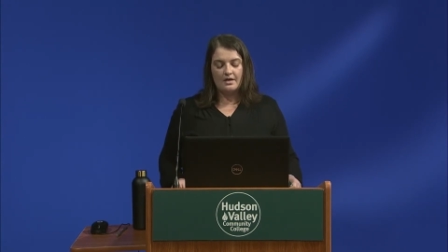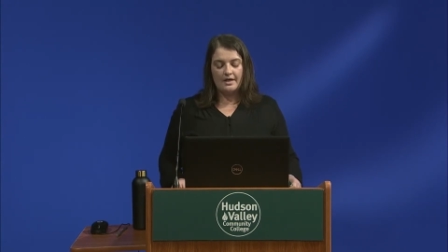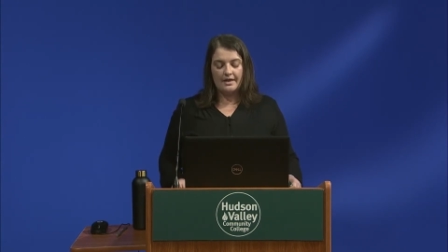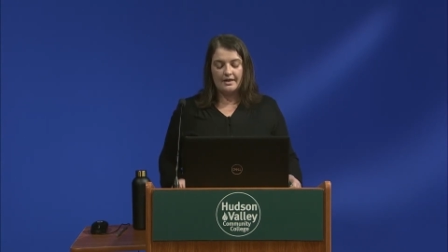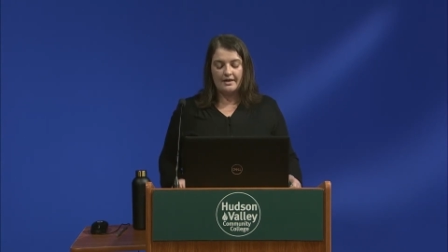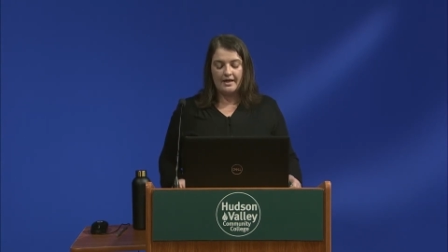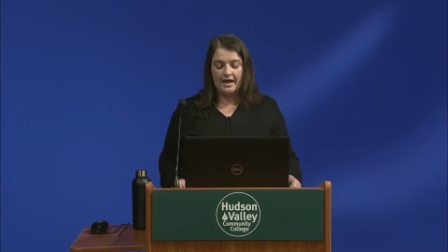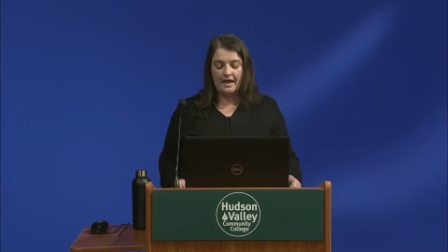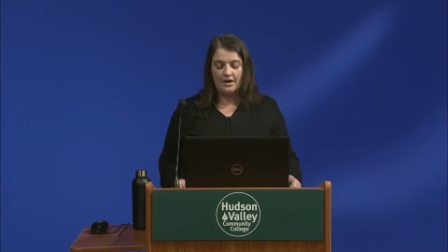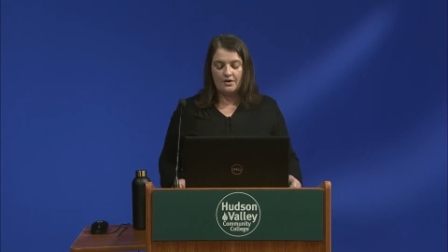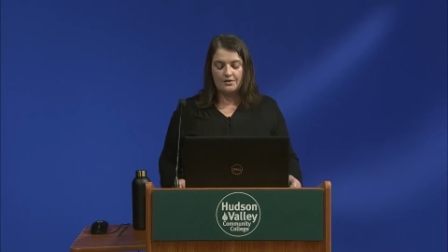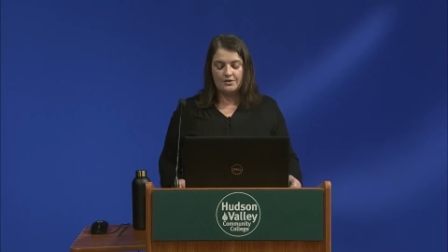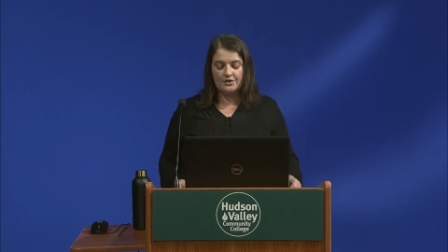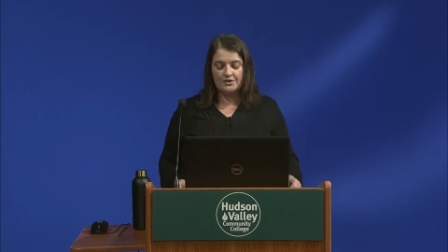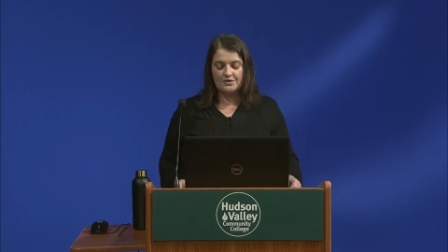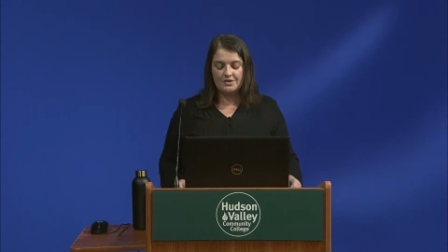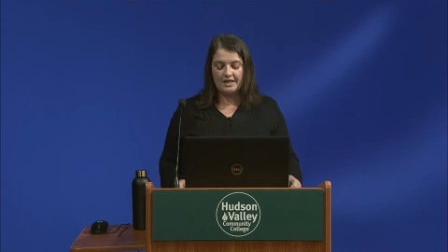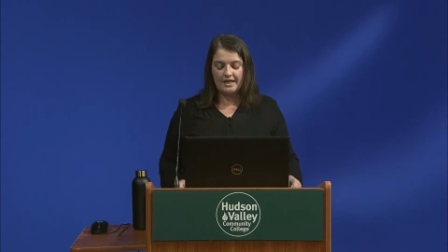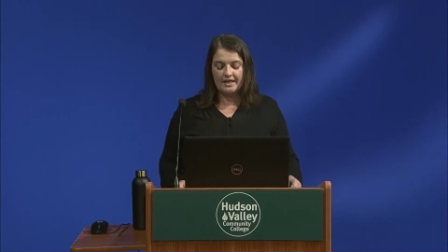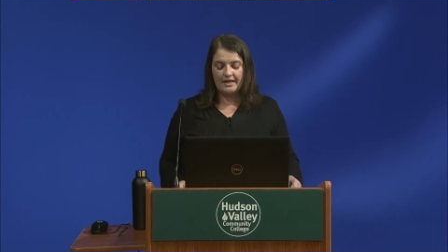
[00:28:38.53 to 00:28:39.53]
And now
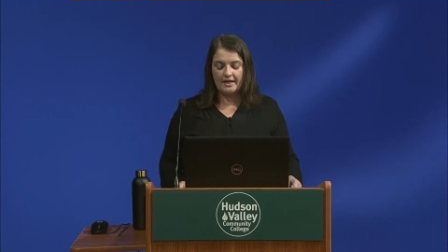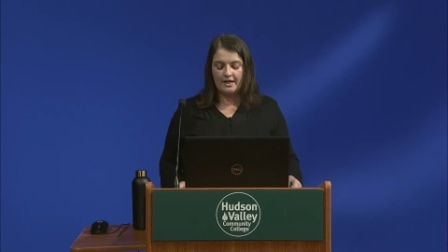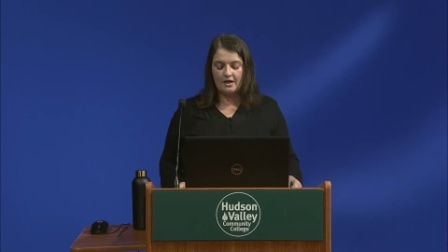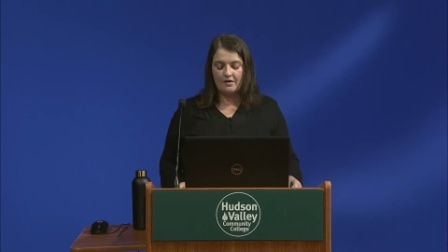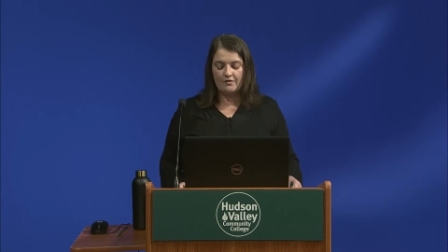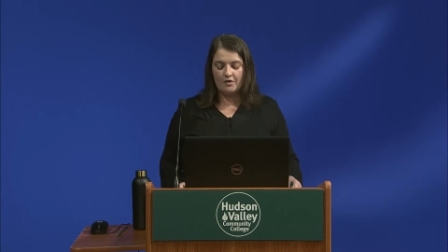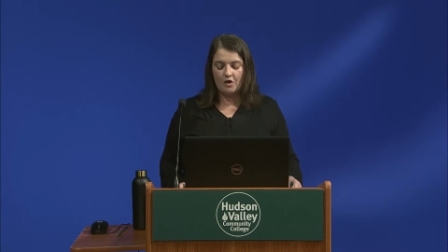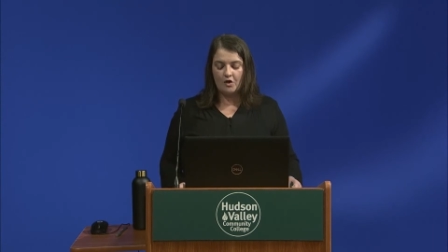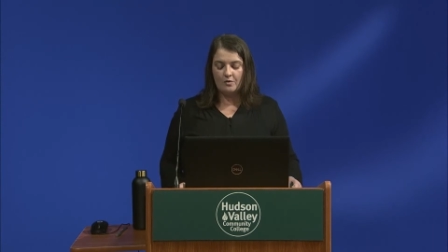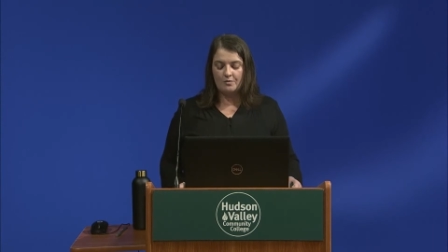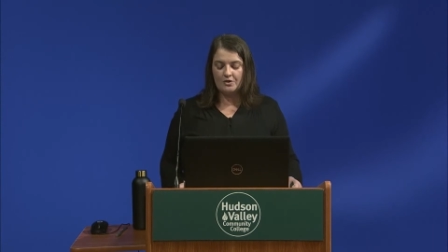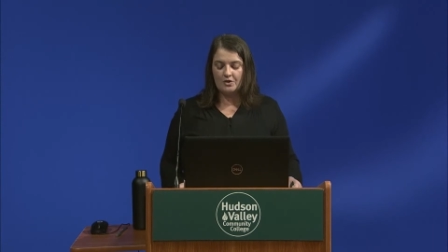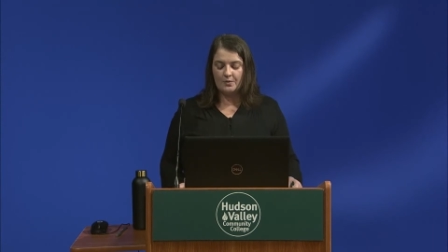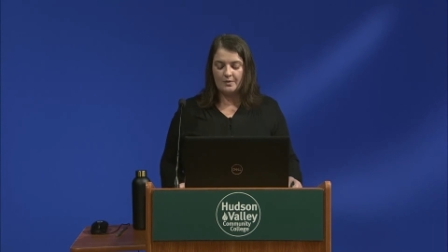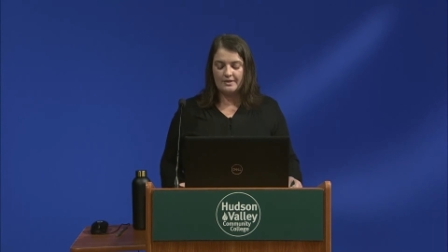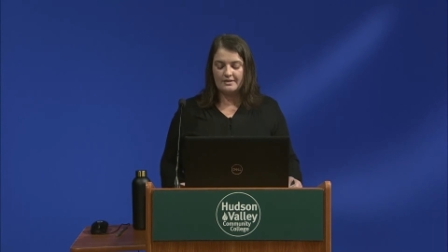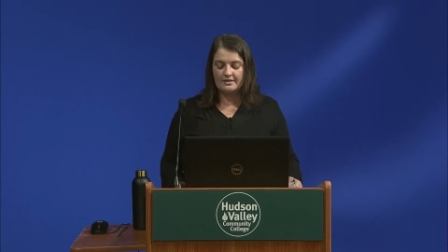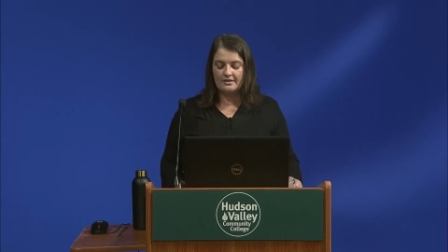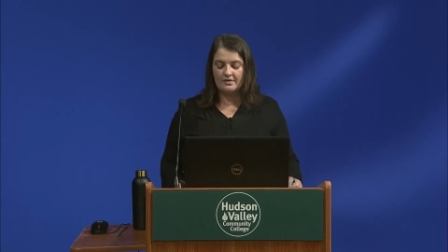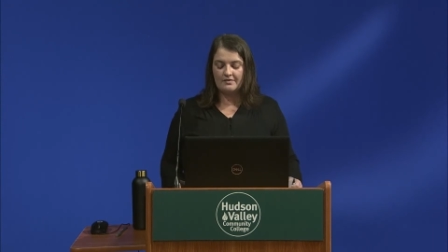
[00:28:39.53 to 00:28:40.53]
you're taking care of a home you
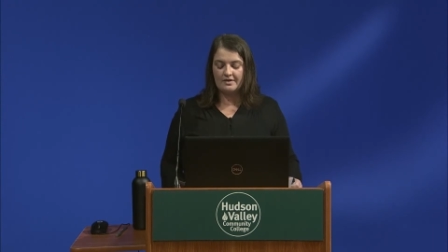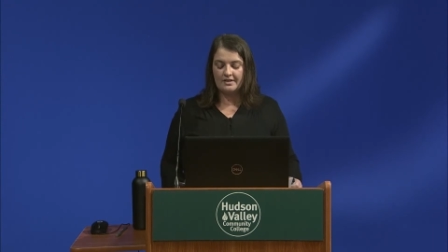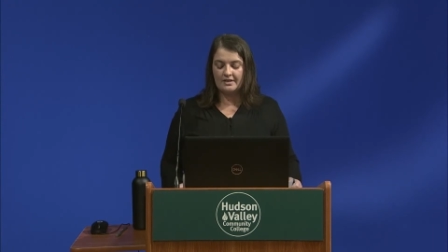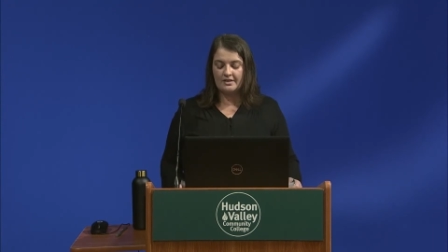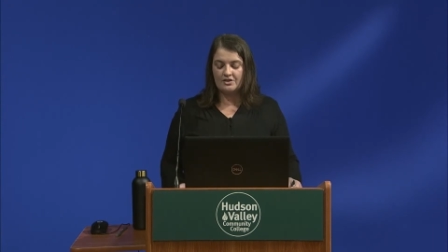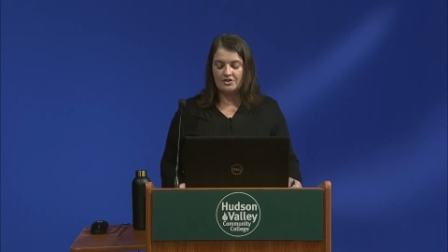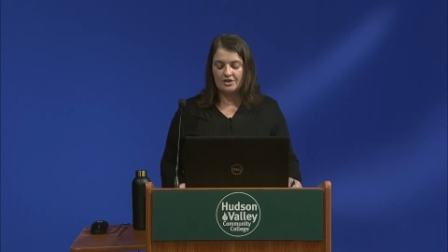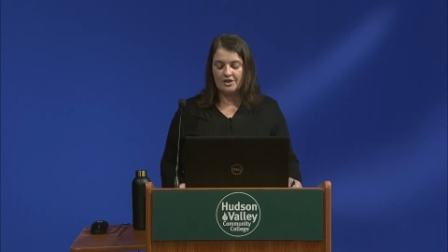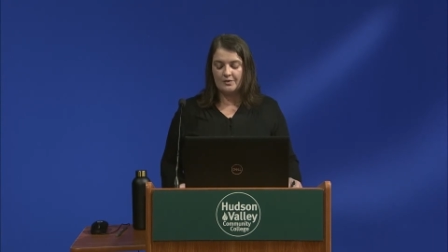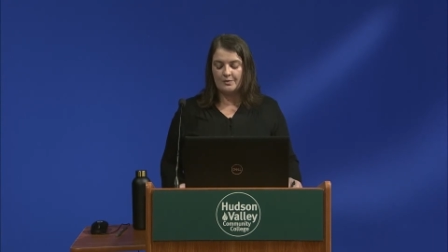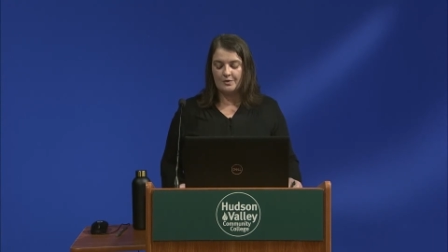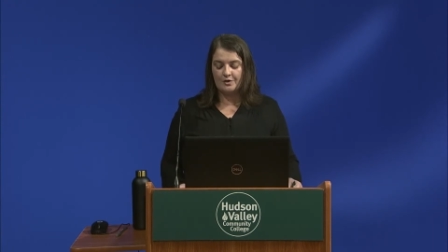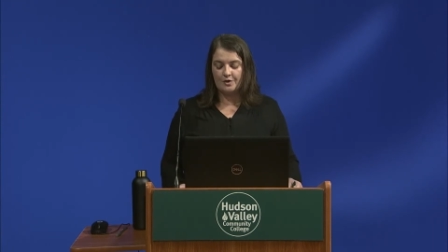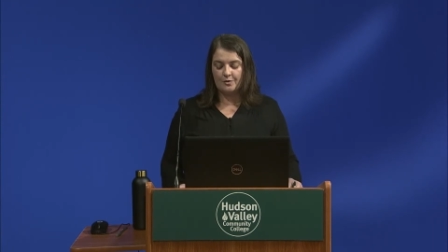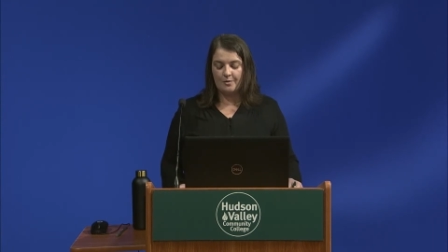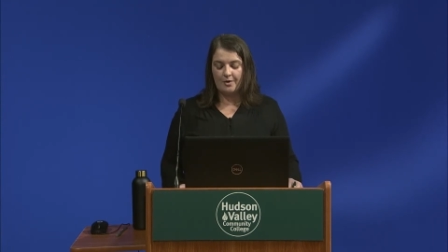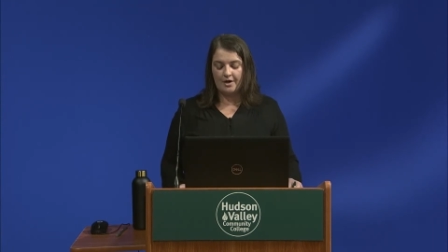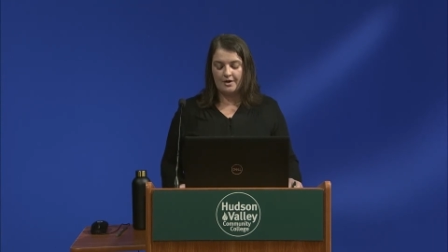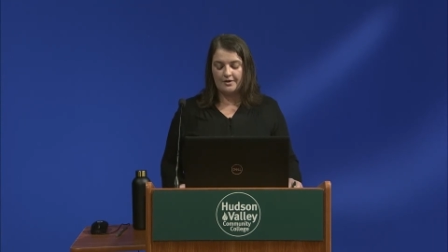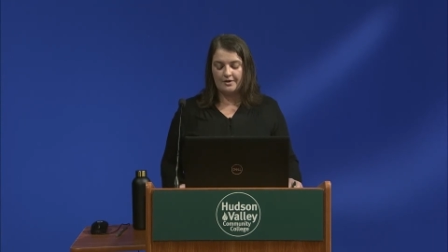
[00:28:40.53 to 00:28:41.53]
once lovingly shared with your
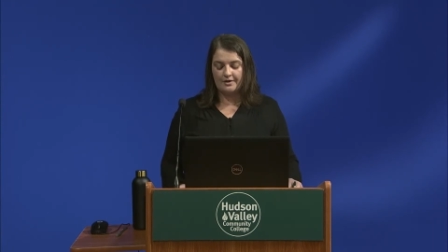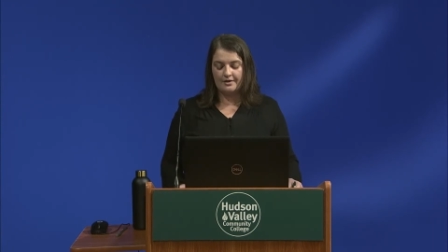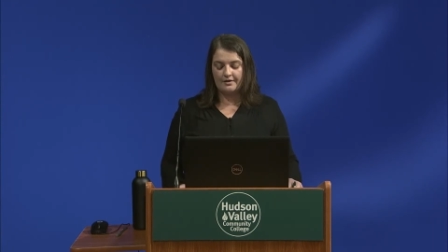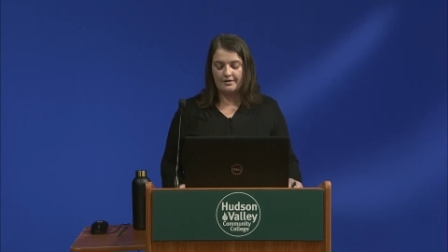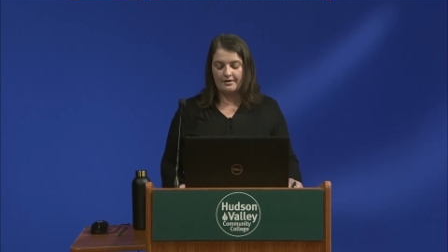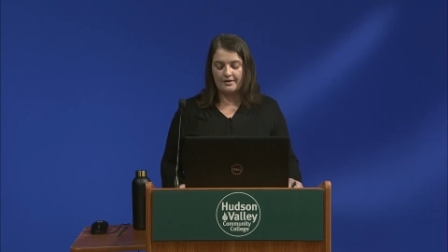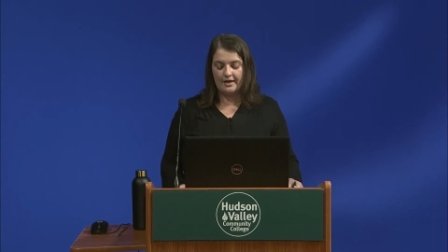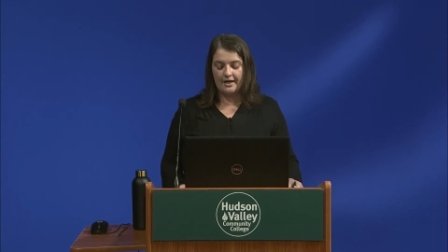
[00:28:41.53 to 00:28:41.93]
partner,